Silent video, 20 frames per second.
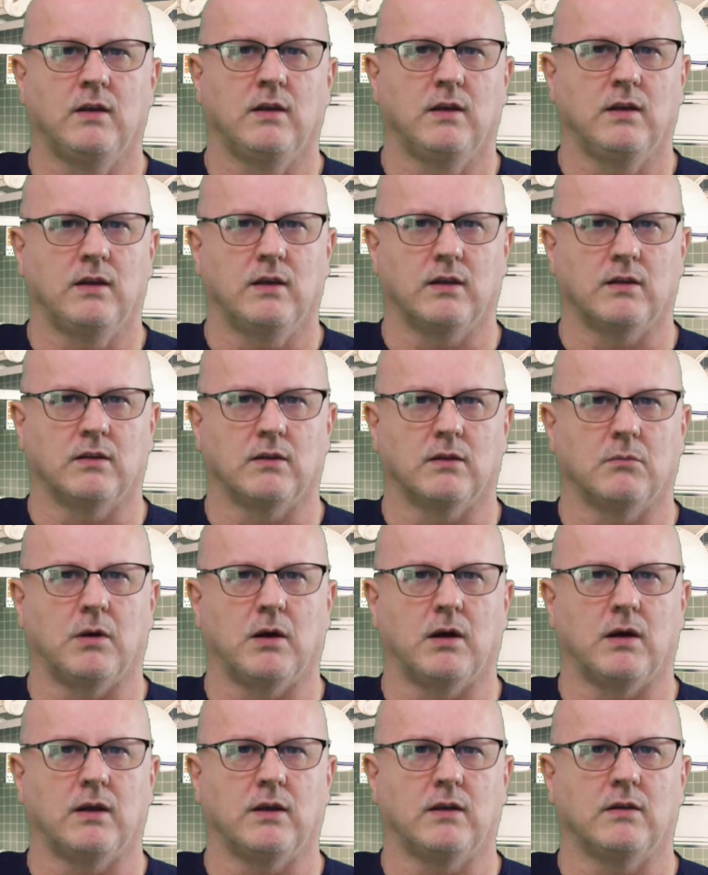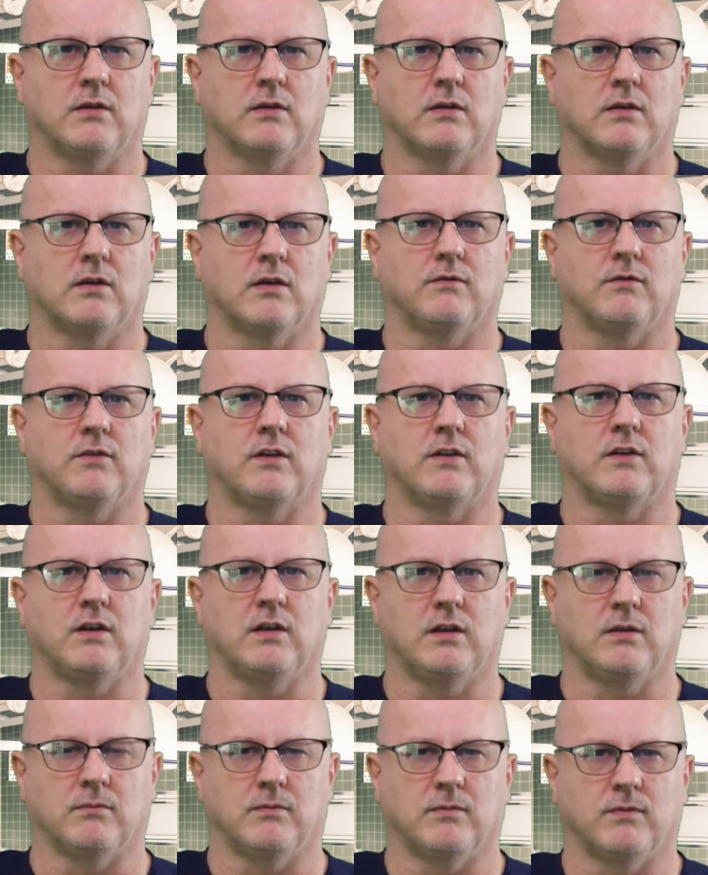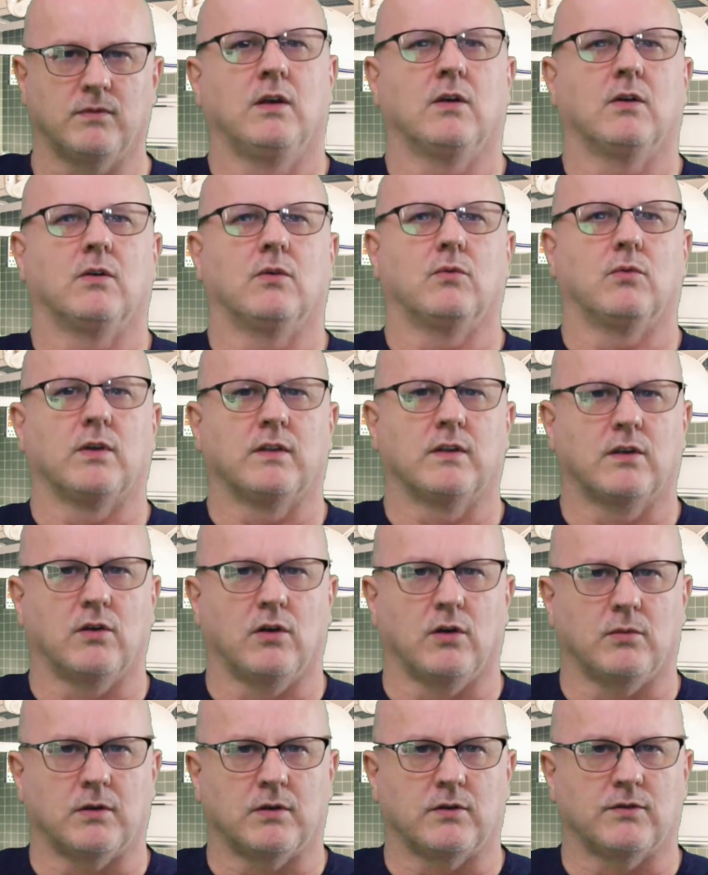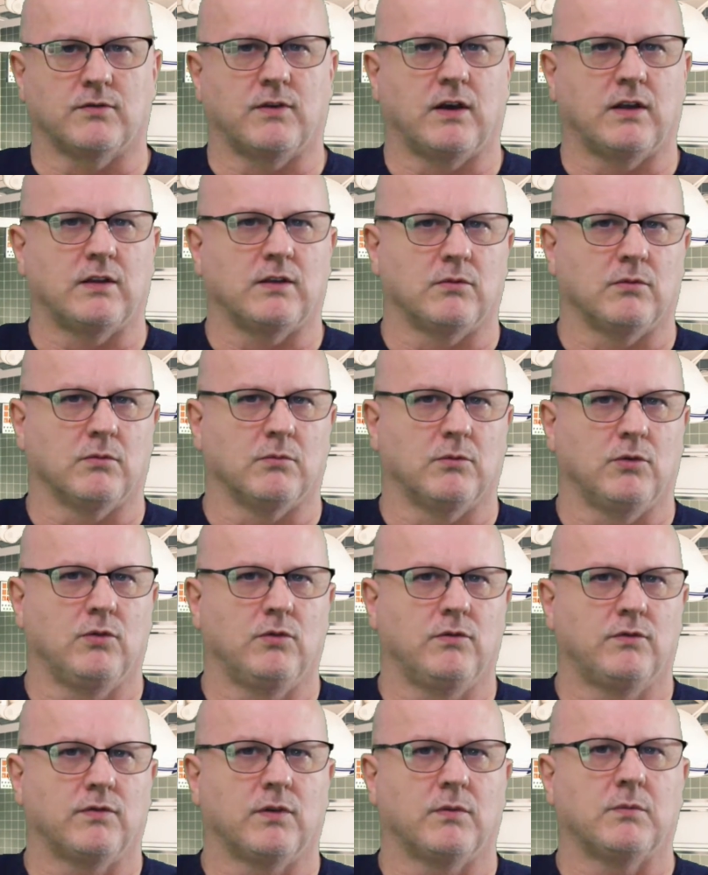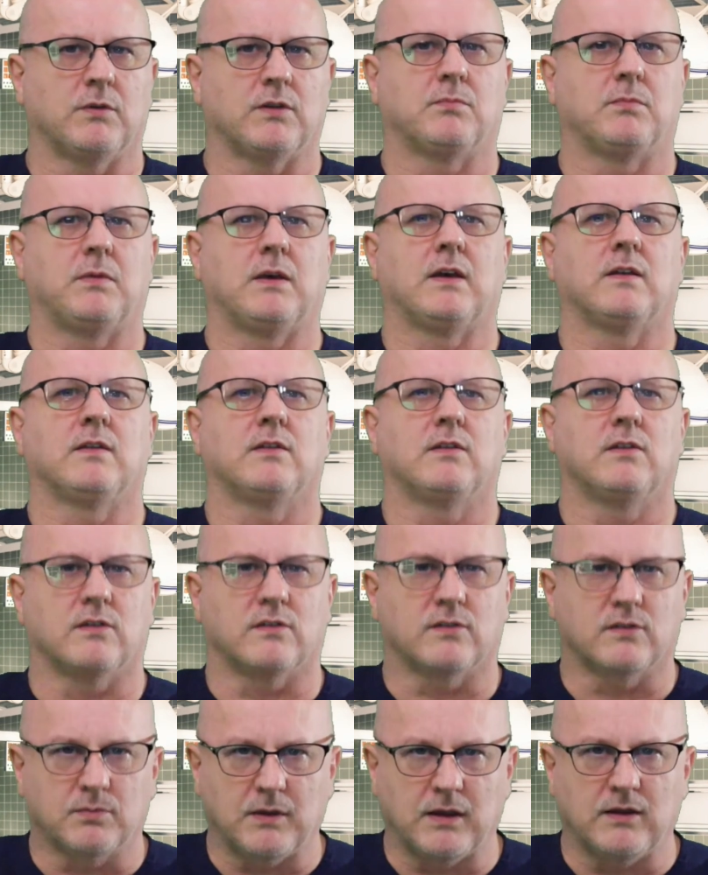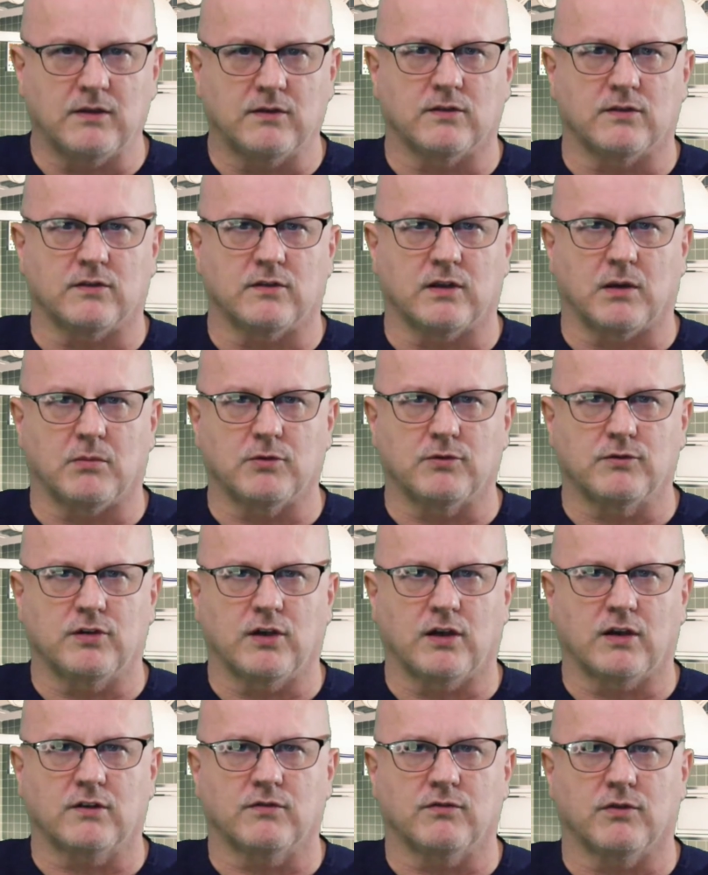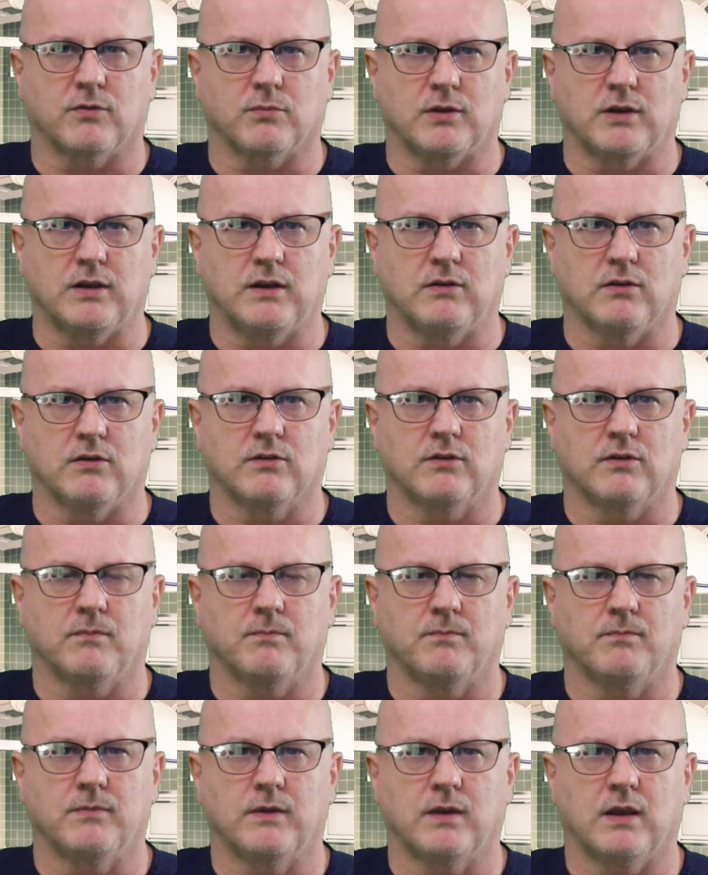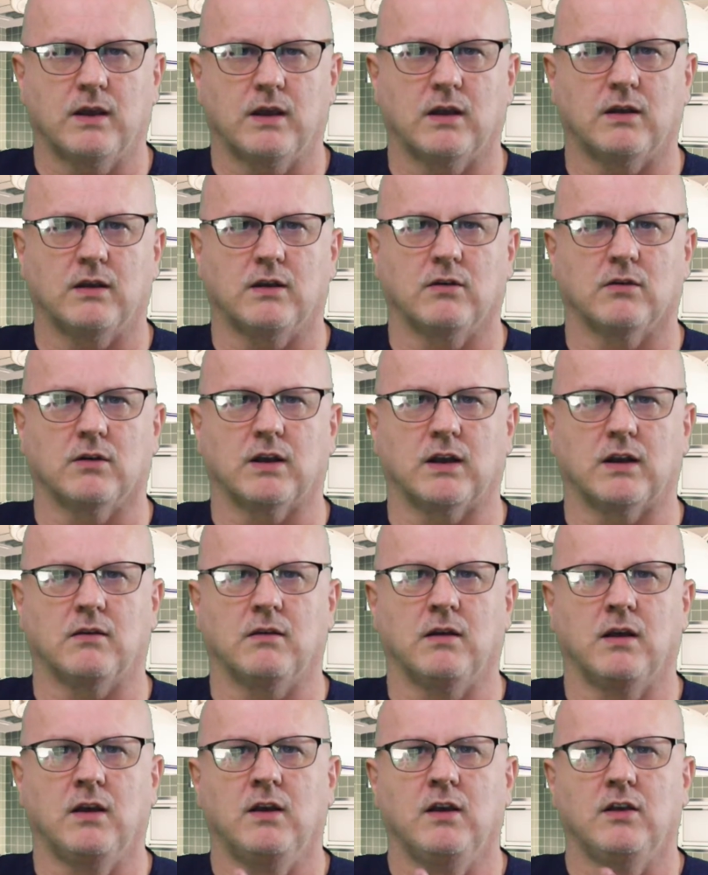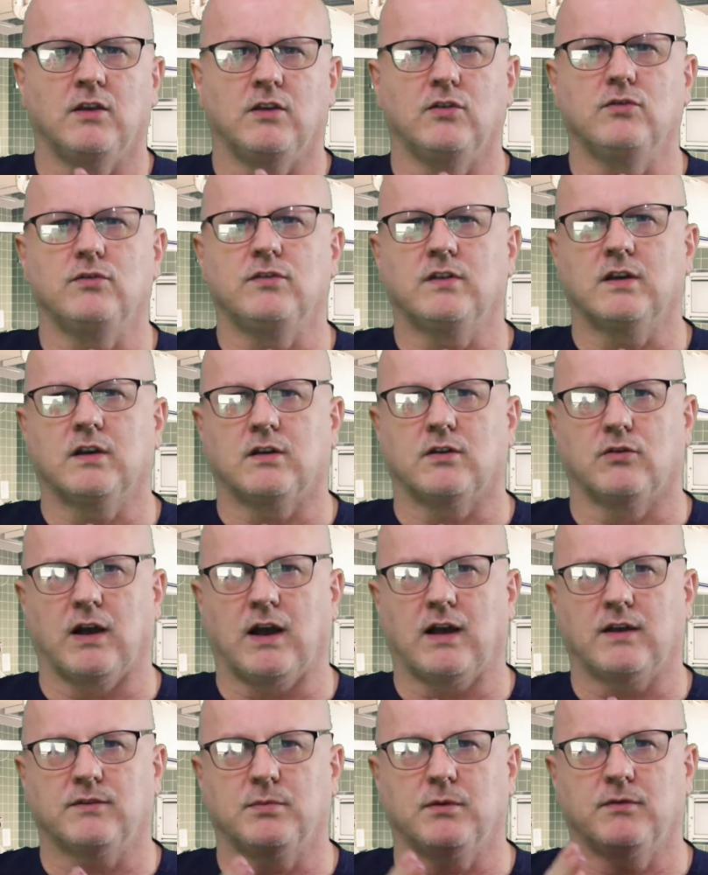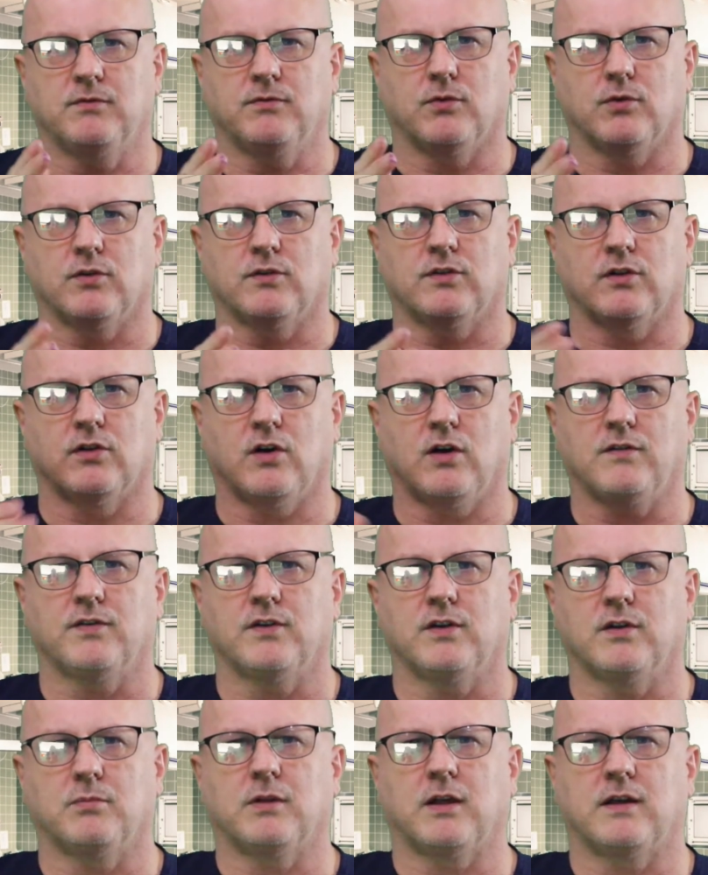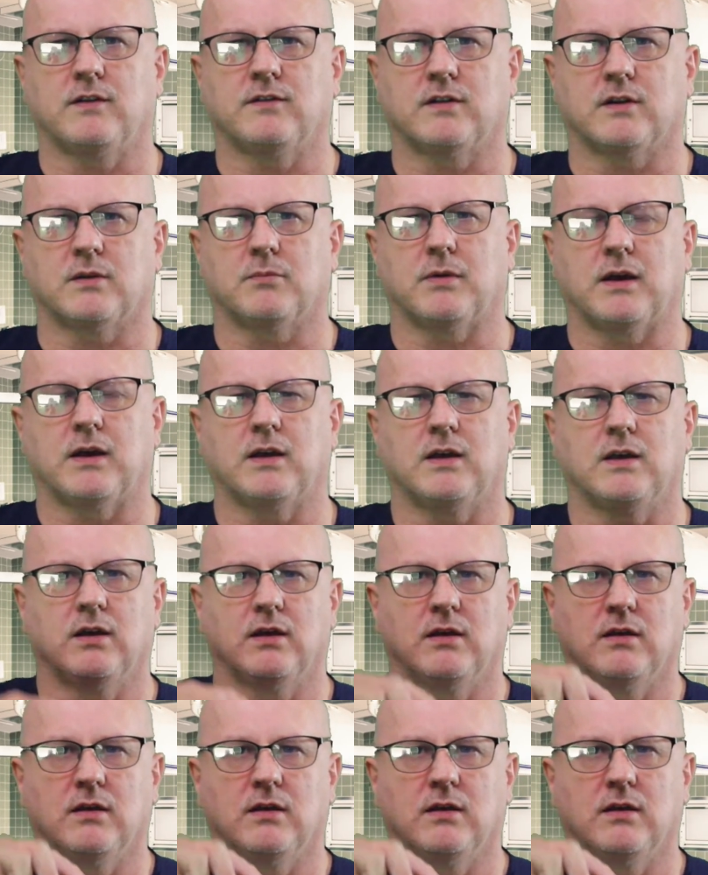in the mind of the team. When the gallbladder is finally removed from its bed, the space is double checked for bleeders and irrigated. Using a grasping force and often a plastic bag,